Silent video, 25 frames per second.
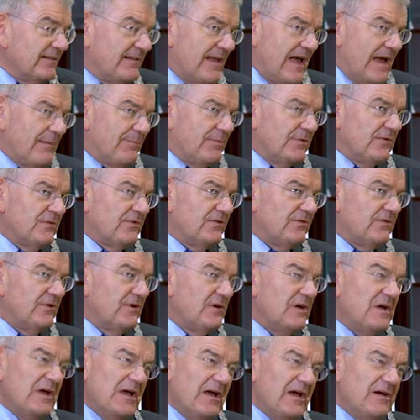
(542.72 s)
it happens.
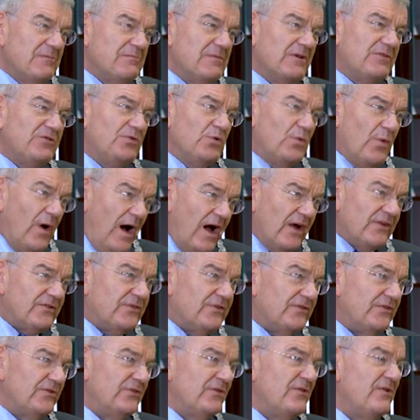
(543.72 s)
But to
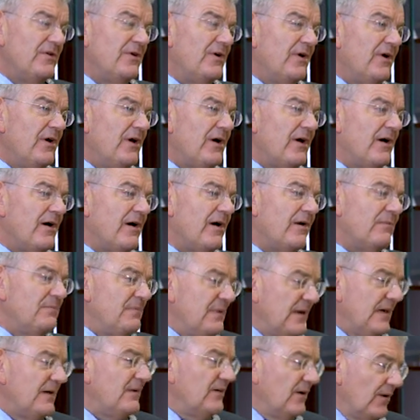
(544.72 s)
us,
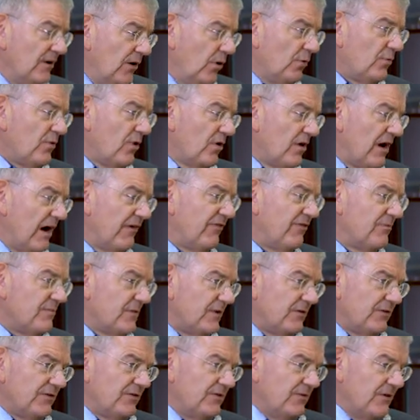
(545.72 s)
being the local
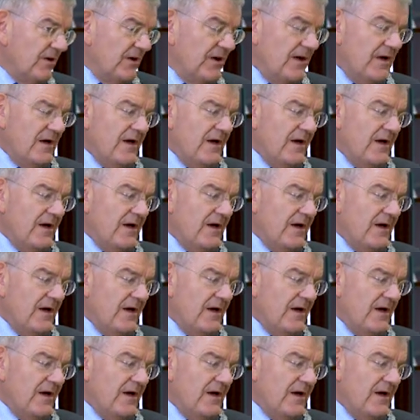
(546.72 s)
governments,